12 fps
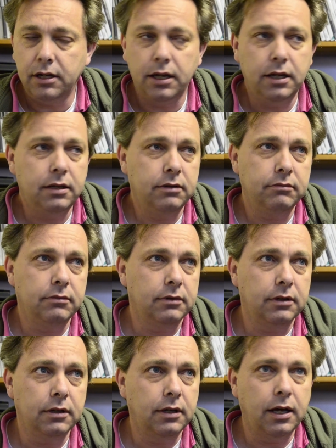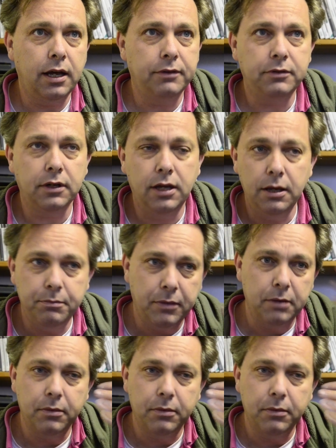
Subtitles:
and I have to keep my